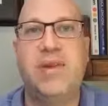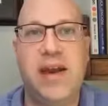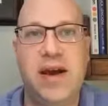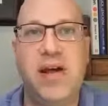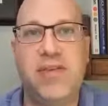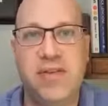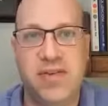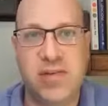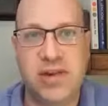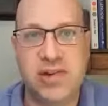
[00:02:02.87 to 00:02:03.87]
get other
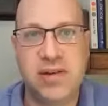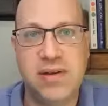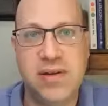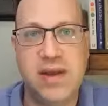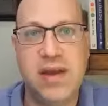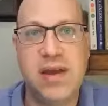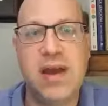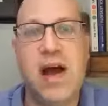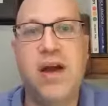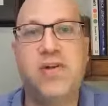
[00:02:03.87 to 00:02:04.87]
information.
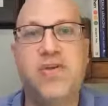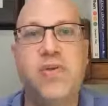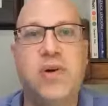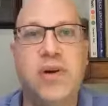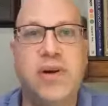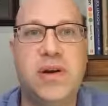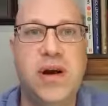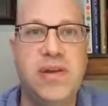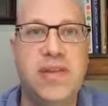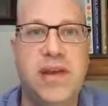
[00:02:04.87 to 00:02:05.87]
I also work
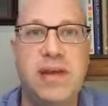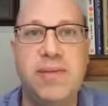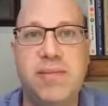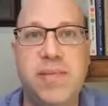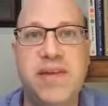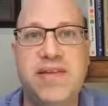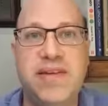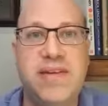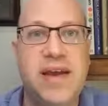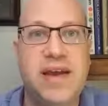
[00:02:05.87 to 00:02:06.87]
on the
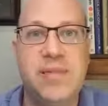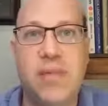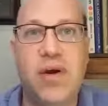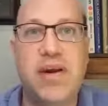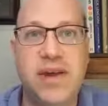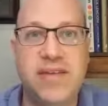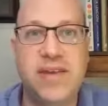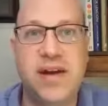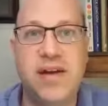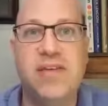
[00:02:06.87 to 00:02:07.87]
business and marketing
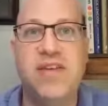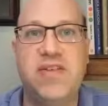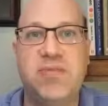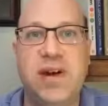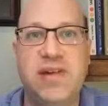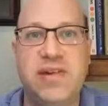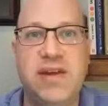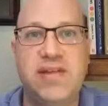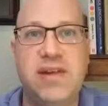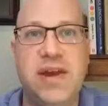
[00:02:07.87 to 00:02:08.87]
side of these
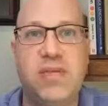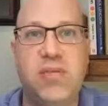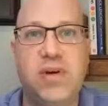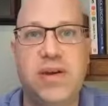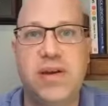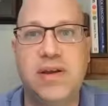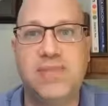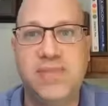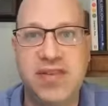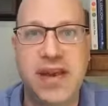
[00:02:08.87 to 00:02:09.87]
projects and working
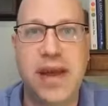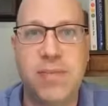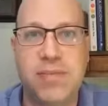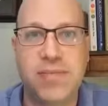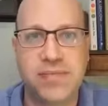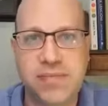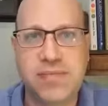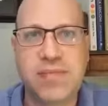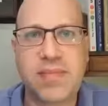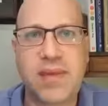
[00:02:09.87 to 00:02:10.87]
to help
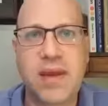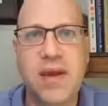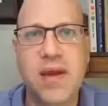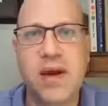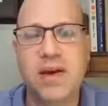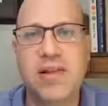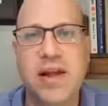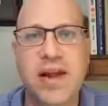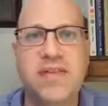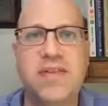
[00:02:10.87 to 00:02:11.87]
our
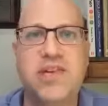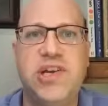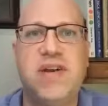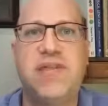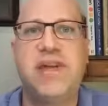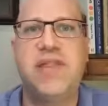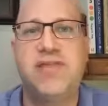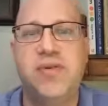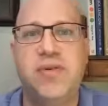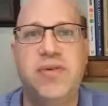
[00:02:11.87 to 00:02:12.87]
clients generally
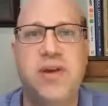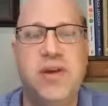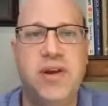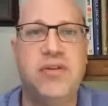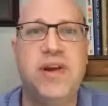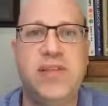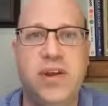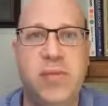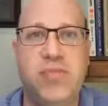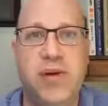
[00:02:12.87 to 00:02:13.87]
through green
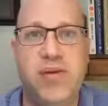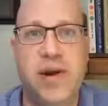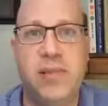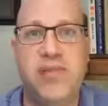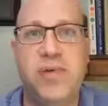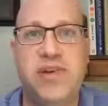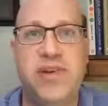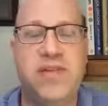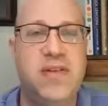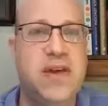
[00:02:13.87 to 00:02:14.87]
loan programs, which
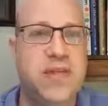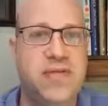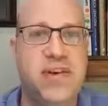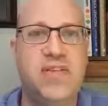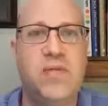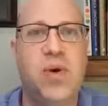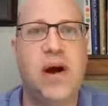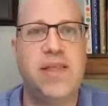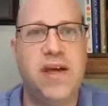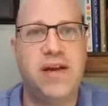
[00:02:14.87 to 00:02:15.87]
is the reason
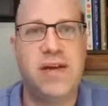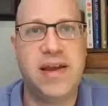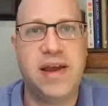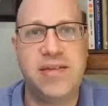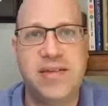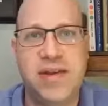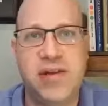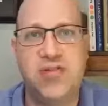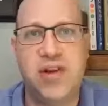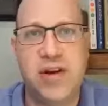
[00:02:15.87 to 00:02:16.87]
why they are getting this
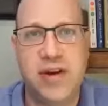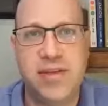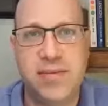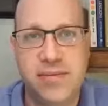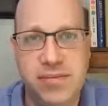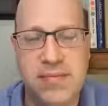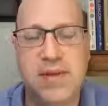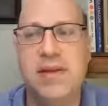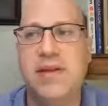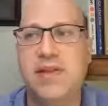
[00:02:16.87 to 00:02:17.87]
energy audit
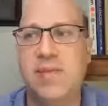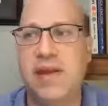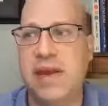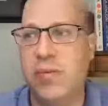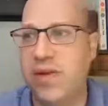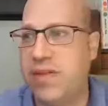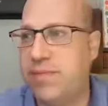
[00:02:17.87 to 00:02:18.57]
to begin with.